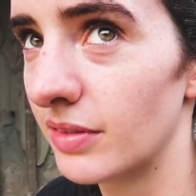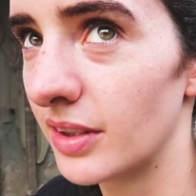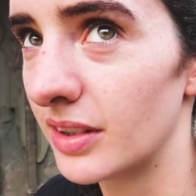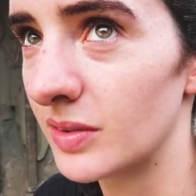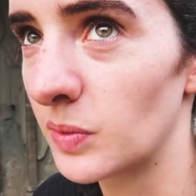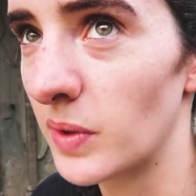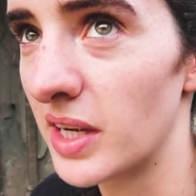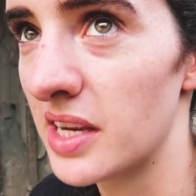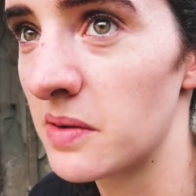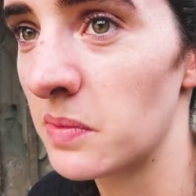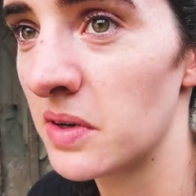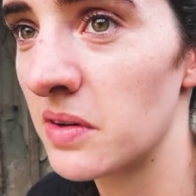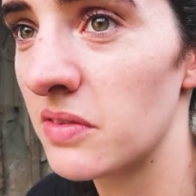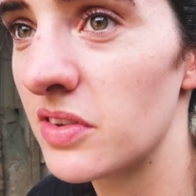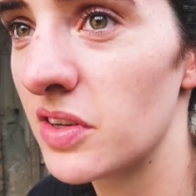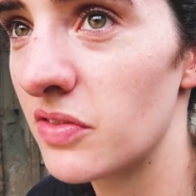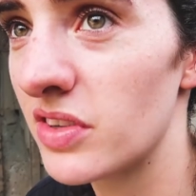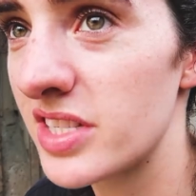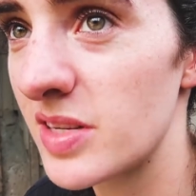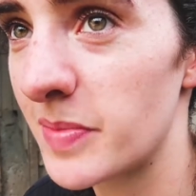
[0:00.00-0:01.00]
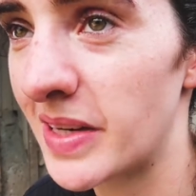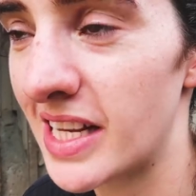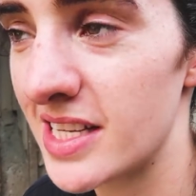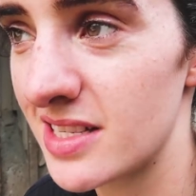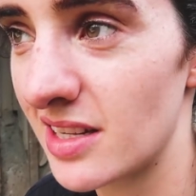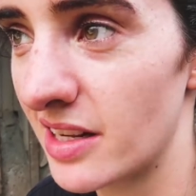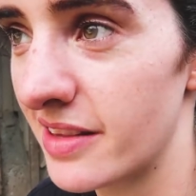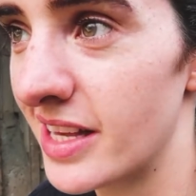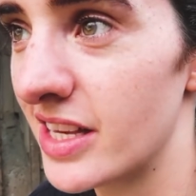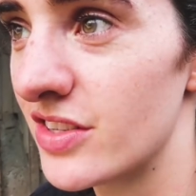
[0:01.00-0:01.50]
But it's weird. Whenever you visit a
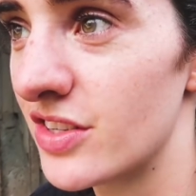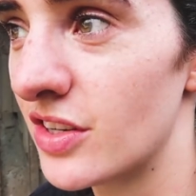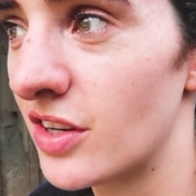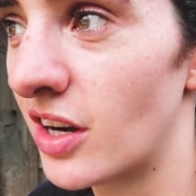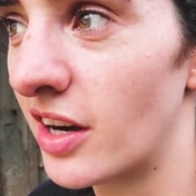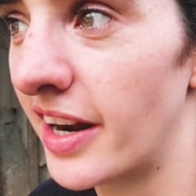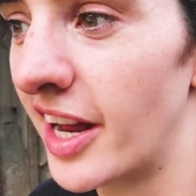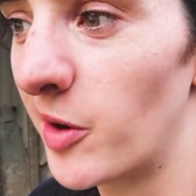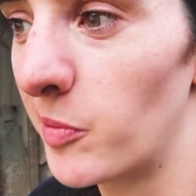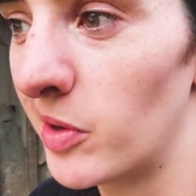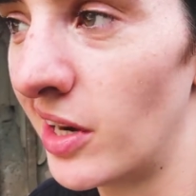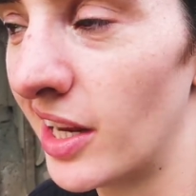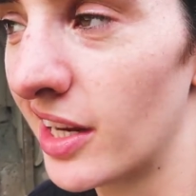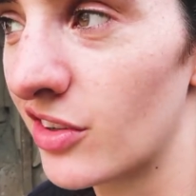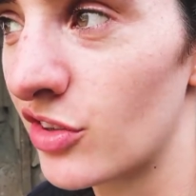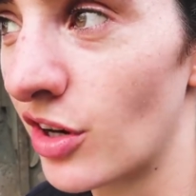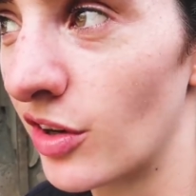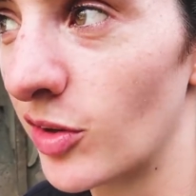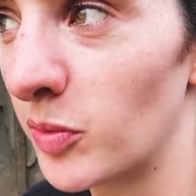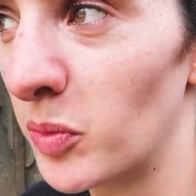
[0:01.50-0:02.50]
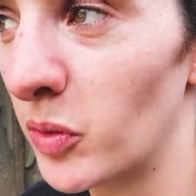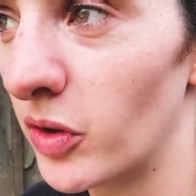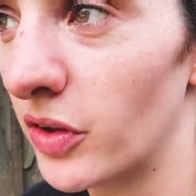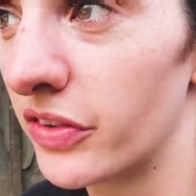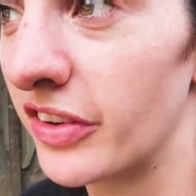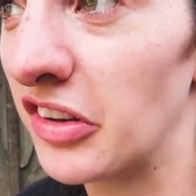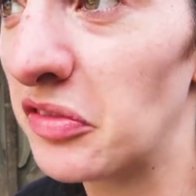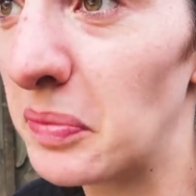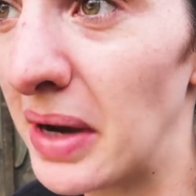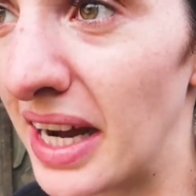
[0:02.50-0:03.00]
place like this, you can't help but like transport
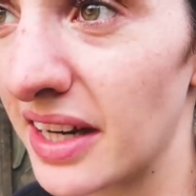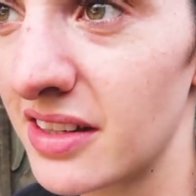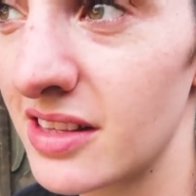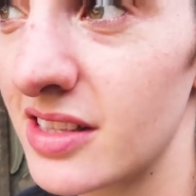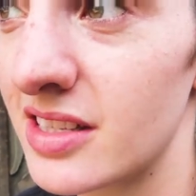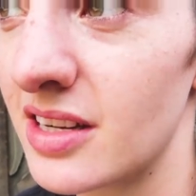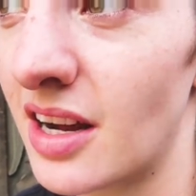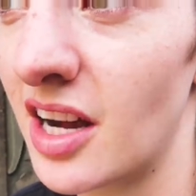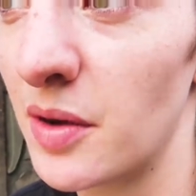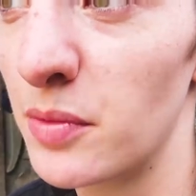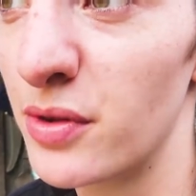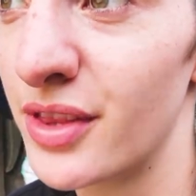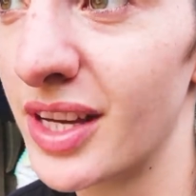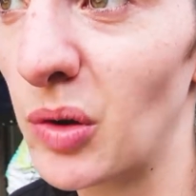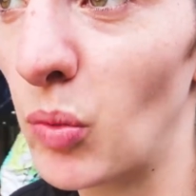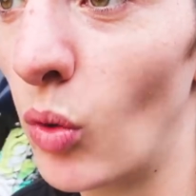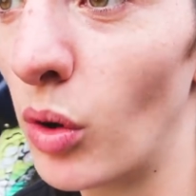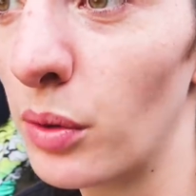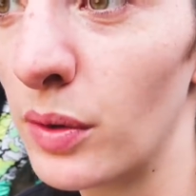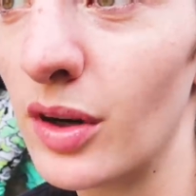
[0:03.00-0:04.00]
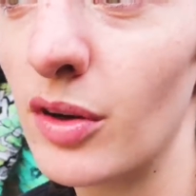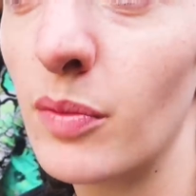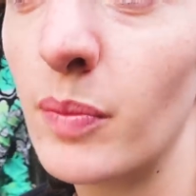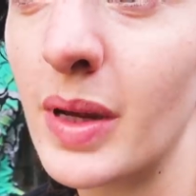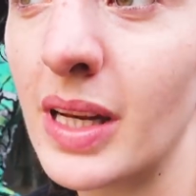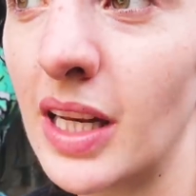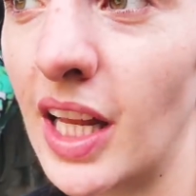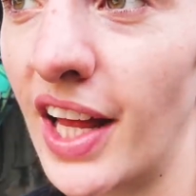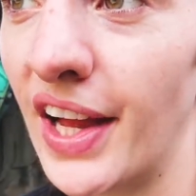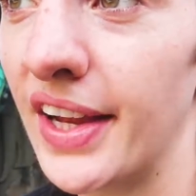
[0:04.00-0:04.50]
yourself back to the time and think, what would it have
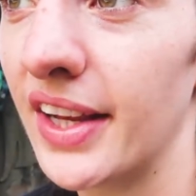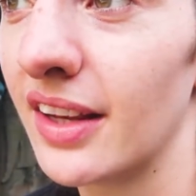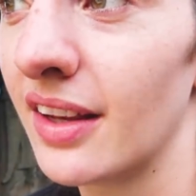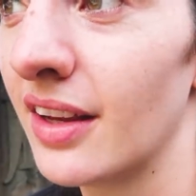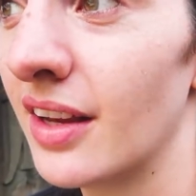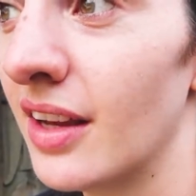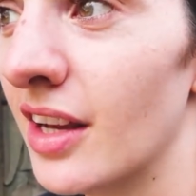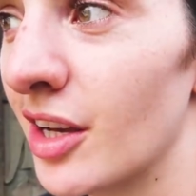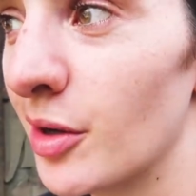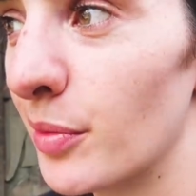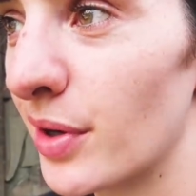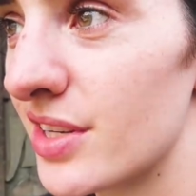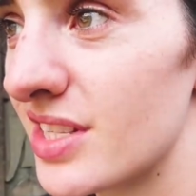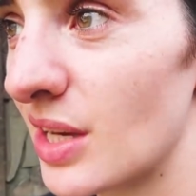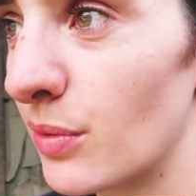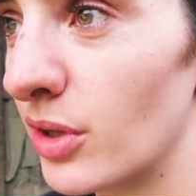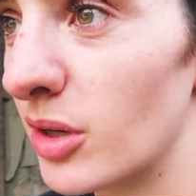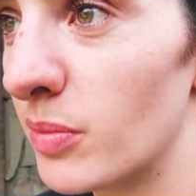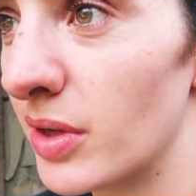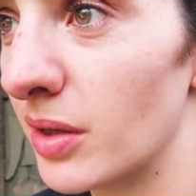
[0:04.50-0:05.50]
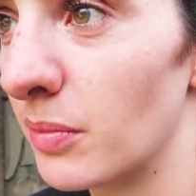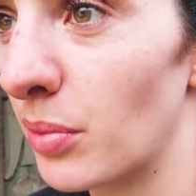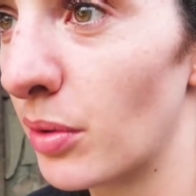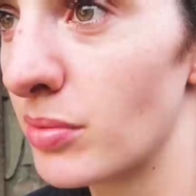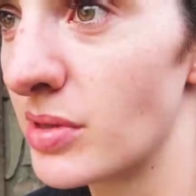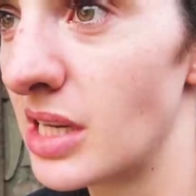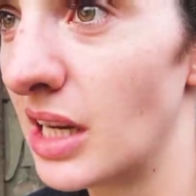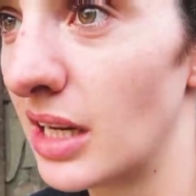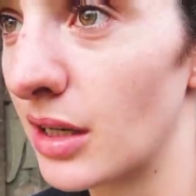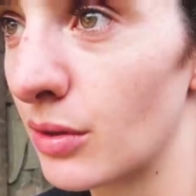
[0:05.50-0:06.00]
been like? Because there would have been
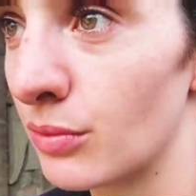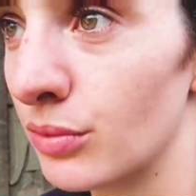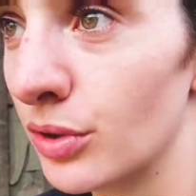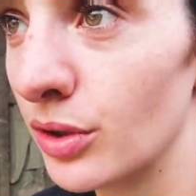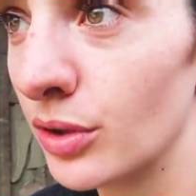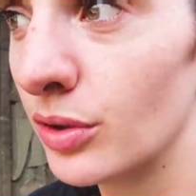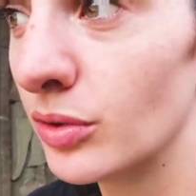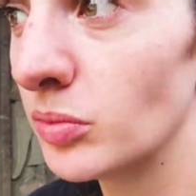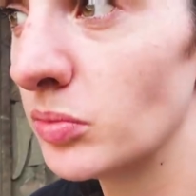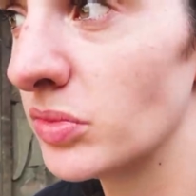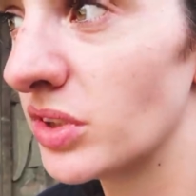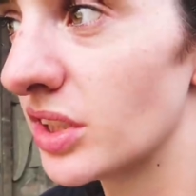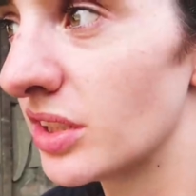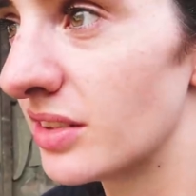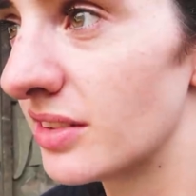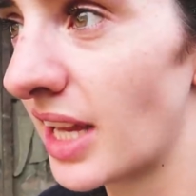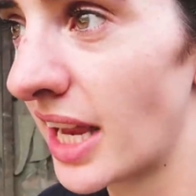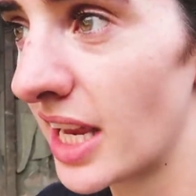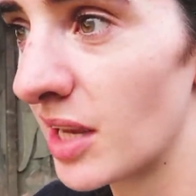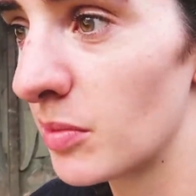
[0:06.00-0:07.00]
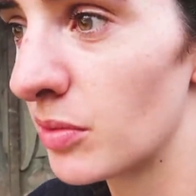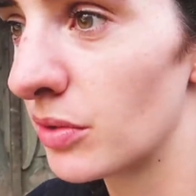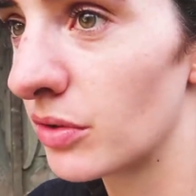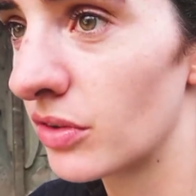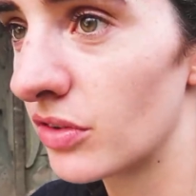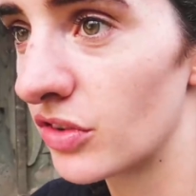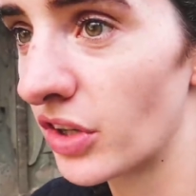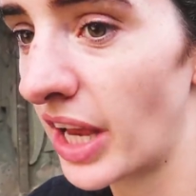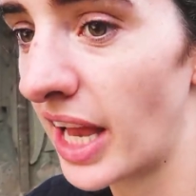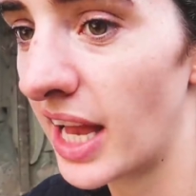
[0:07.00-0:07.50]
probably like rooms and tables
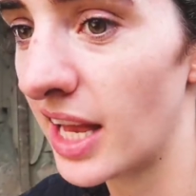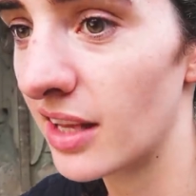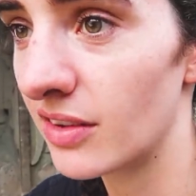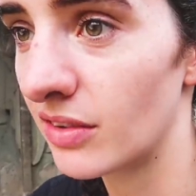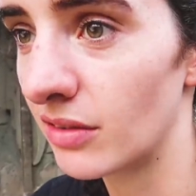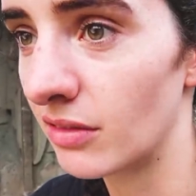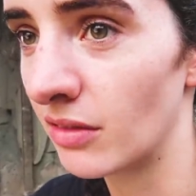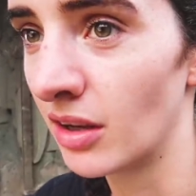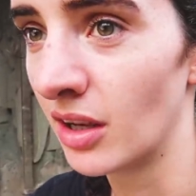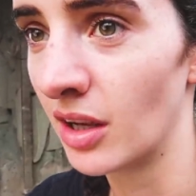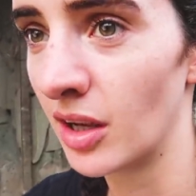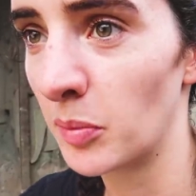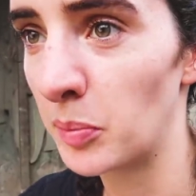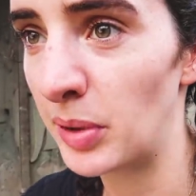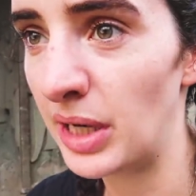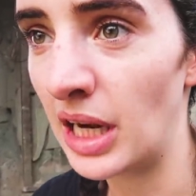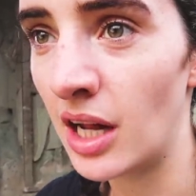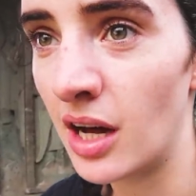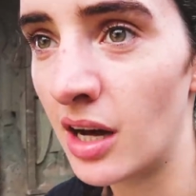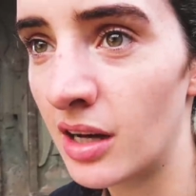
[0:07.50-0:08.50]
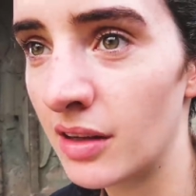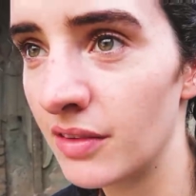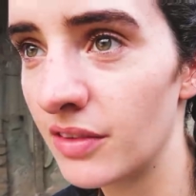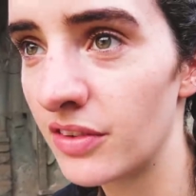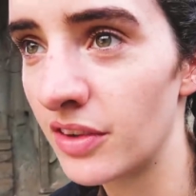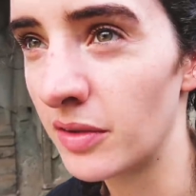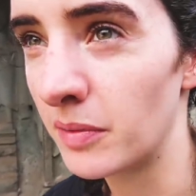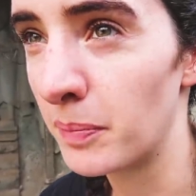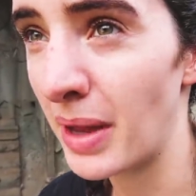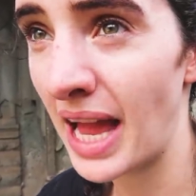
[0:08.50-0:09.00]
and chairs and
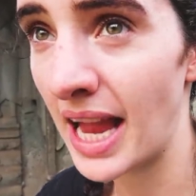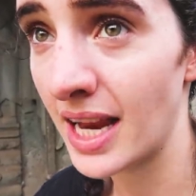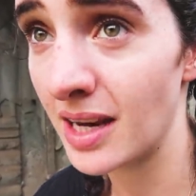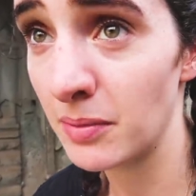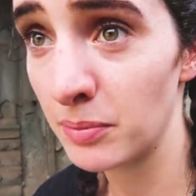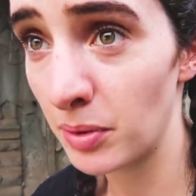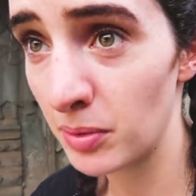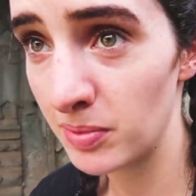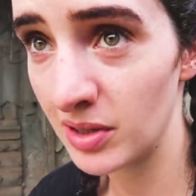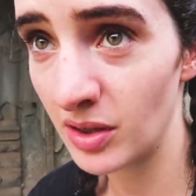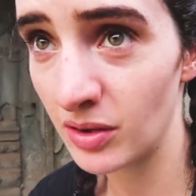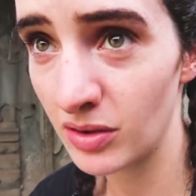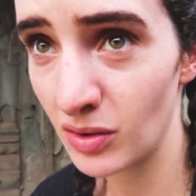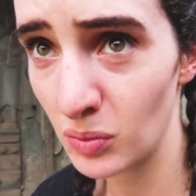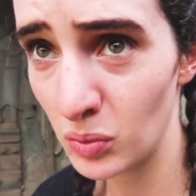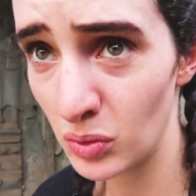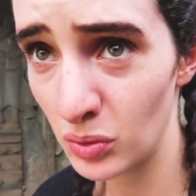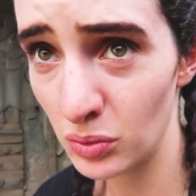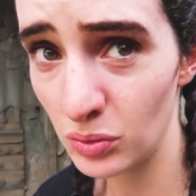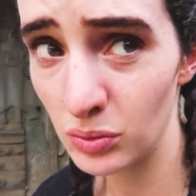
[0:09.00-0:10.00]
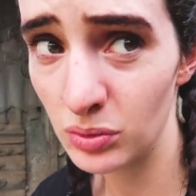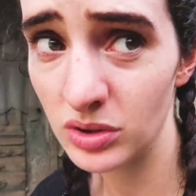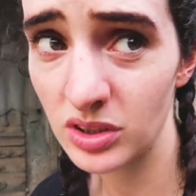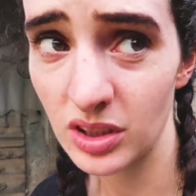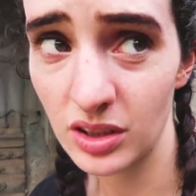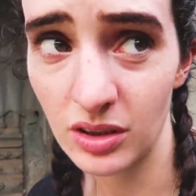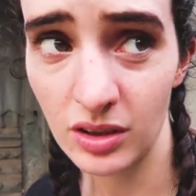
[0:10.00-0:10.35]
plants and paint probably on the walls